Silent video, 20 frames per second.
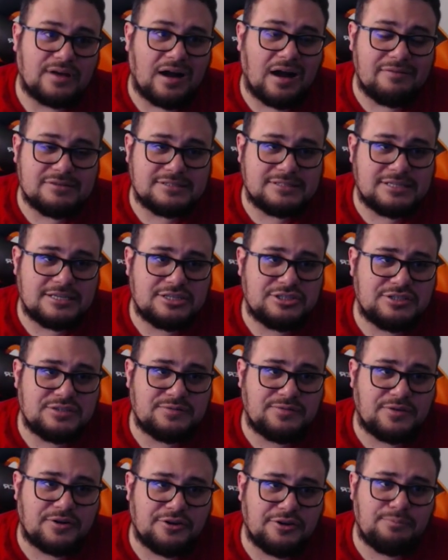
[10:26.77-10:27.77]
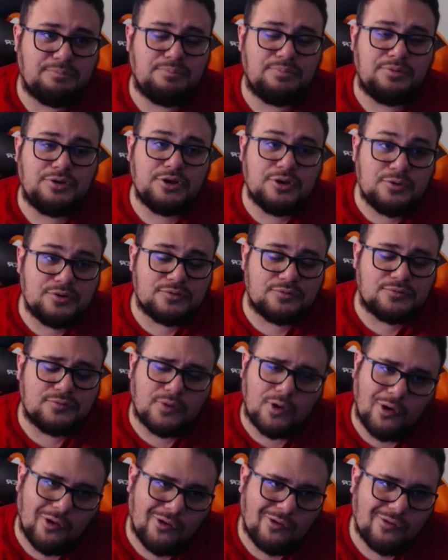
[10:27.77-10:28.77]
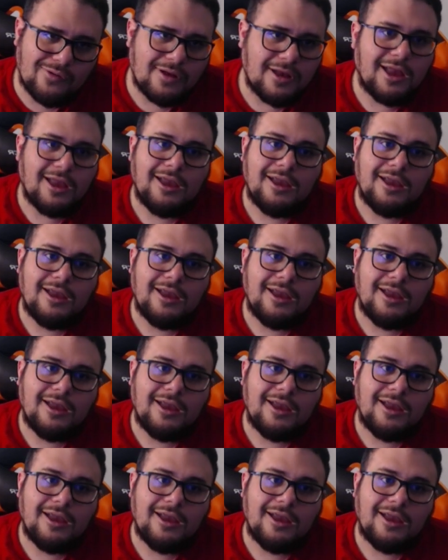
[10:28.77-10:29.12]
Obviously, she's very beautiful,